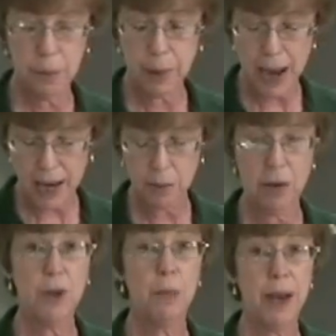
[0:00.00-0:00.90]
the bottom
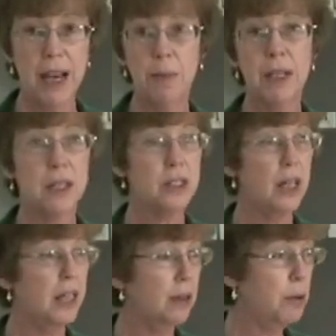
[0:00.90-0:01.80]
of your pan because
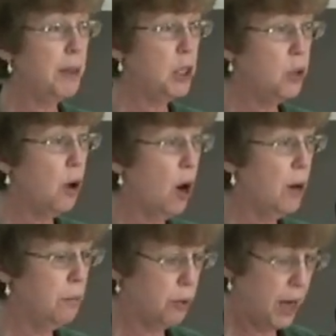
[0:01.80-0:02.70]
then it would be too
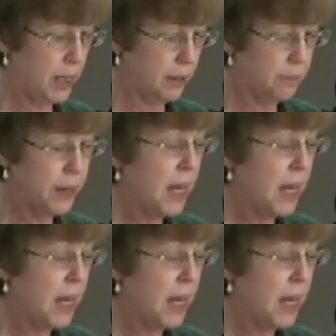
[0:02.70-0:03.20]
hard and break.